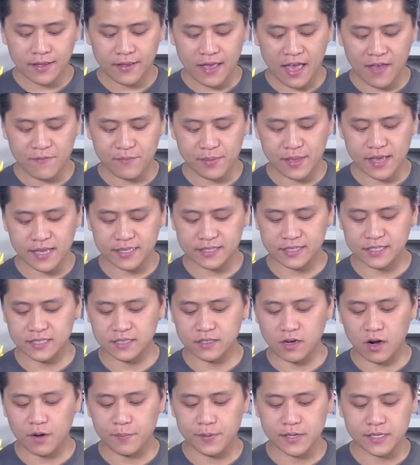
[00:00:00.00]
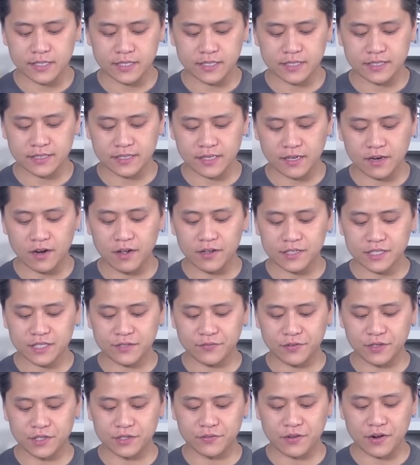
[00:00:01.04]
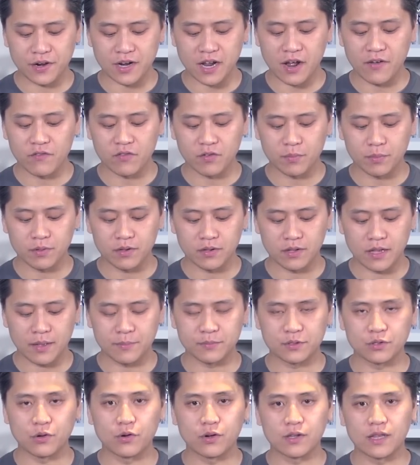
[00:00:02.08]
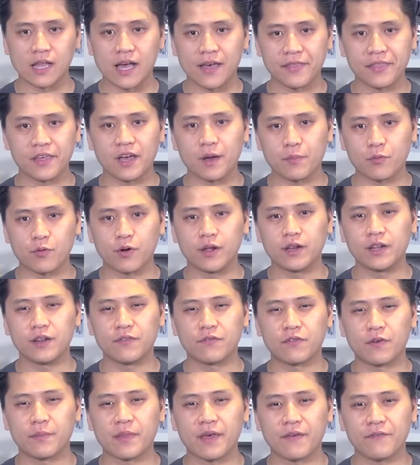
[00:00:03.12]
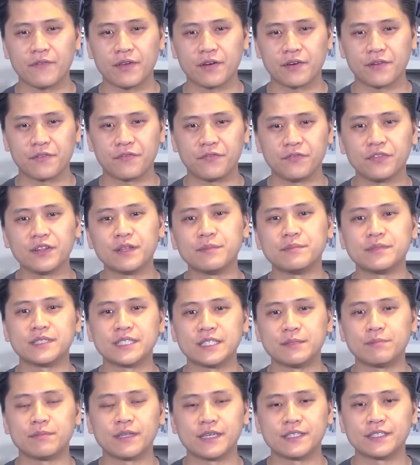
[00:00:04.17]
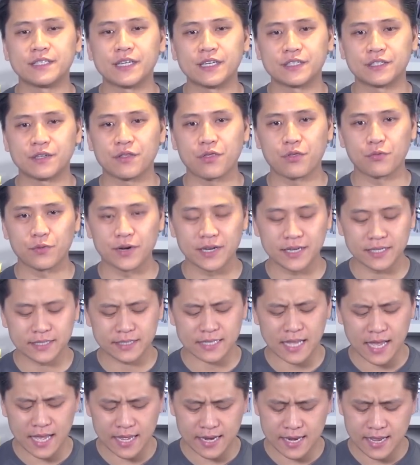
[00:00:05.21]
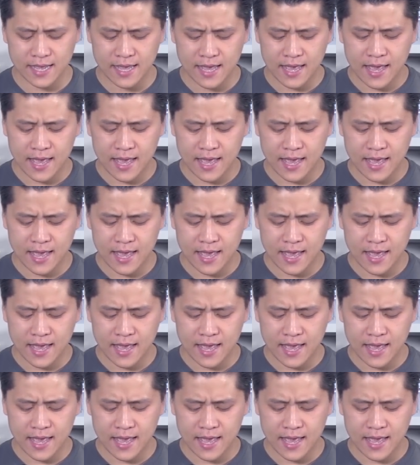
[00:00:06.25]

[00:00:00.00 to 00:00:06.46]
FPSs, RPGs, it all just feels very comfortable. I'm so glad they upgraded from that very flimsy PlayStation 3 design.